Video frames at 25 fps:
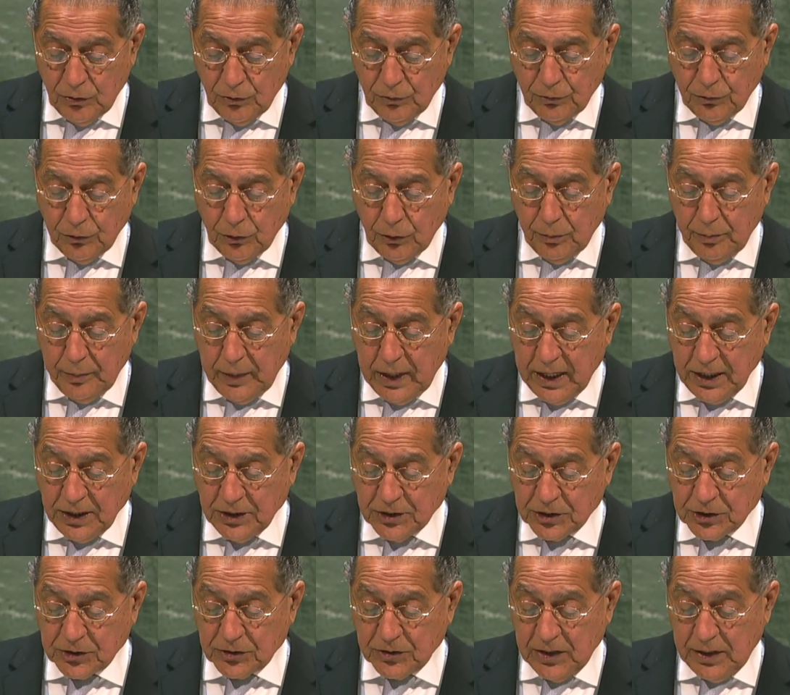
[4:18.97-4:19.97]
for
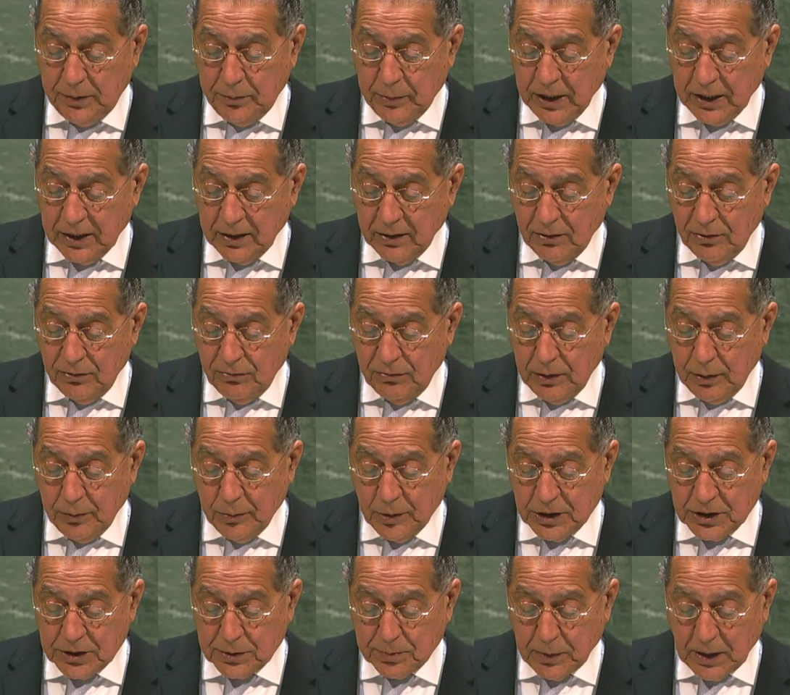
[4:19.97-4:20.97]
mainstreaming
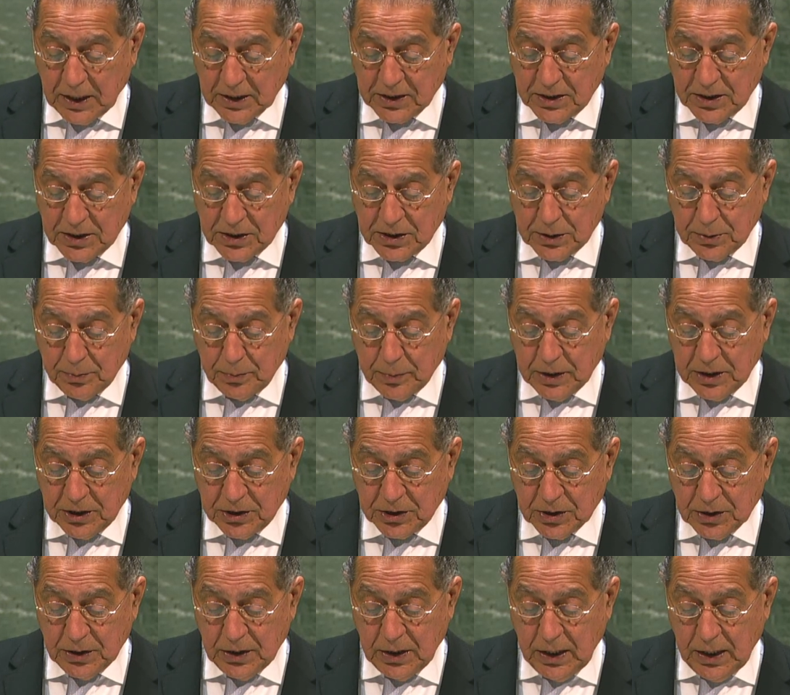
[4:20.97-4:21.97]
women's
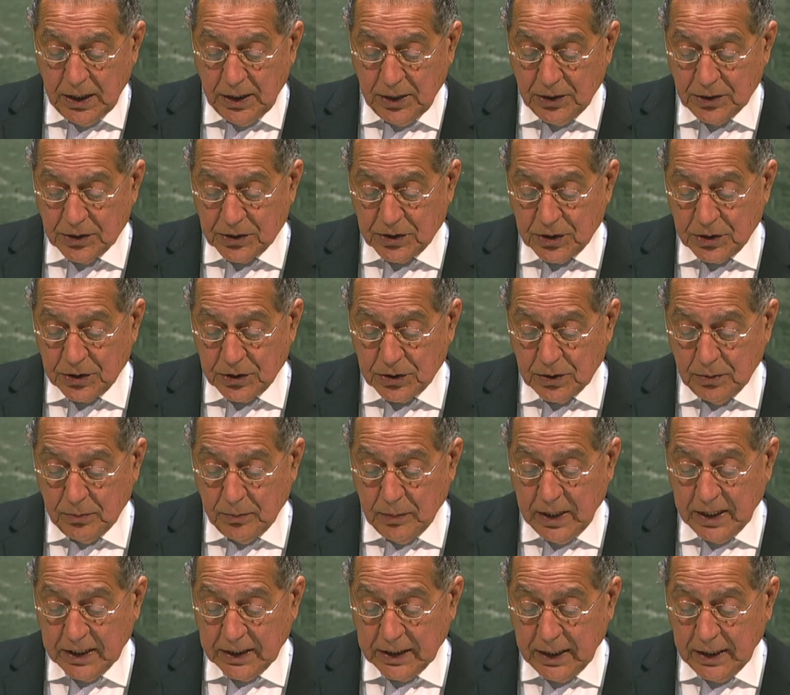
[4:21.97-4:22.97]
participation in
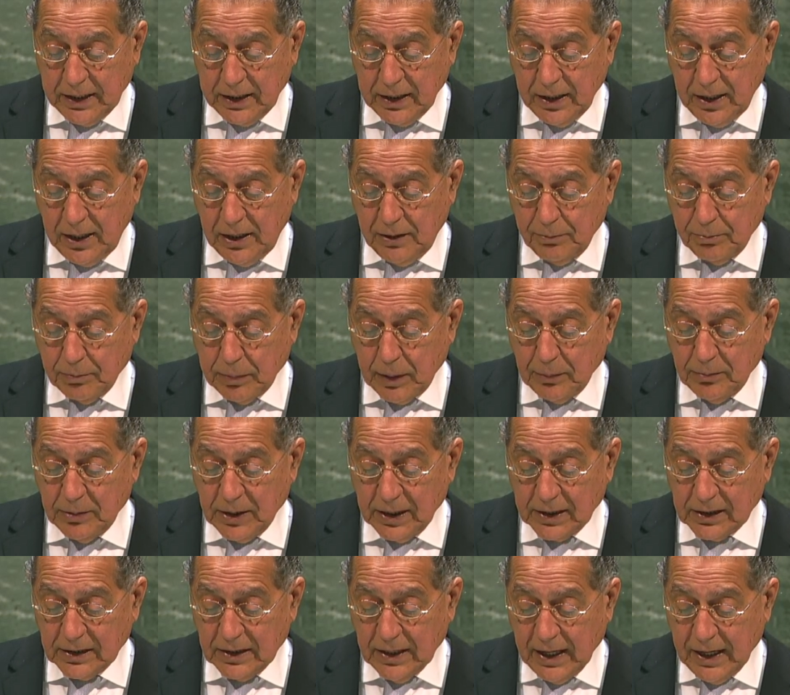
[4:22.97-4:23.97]
decision-making in
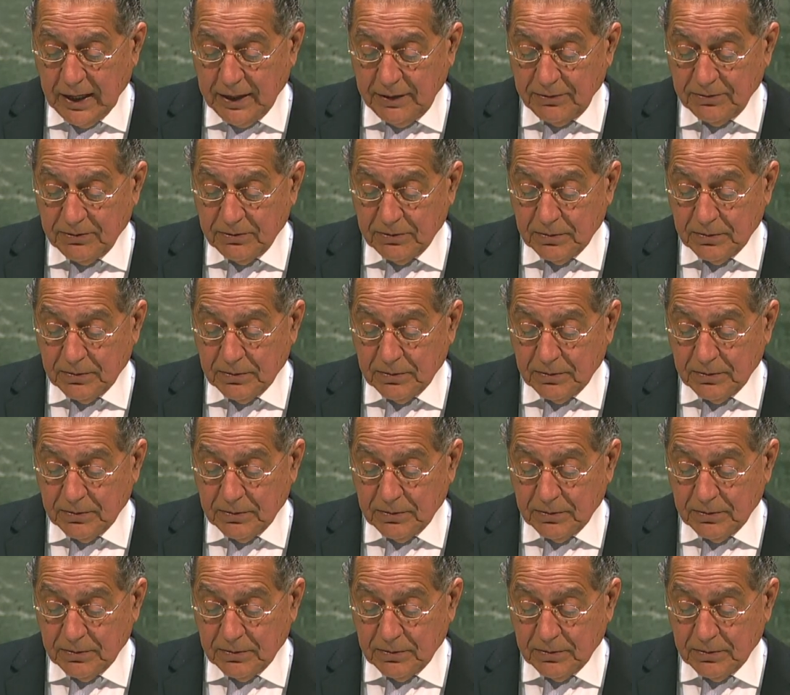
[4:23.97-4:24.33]
public life